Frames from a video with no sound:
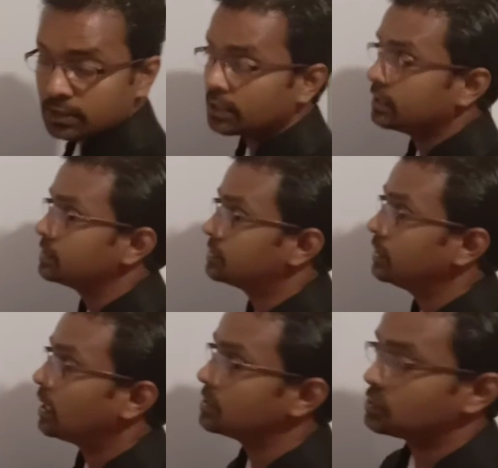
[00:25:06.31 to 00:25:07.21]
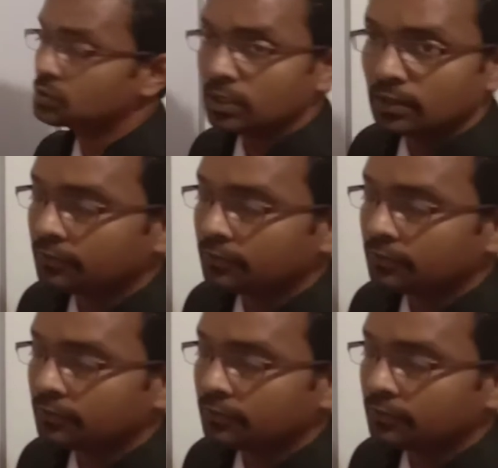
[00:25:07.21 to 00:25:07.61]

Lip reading: 10 is the answer,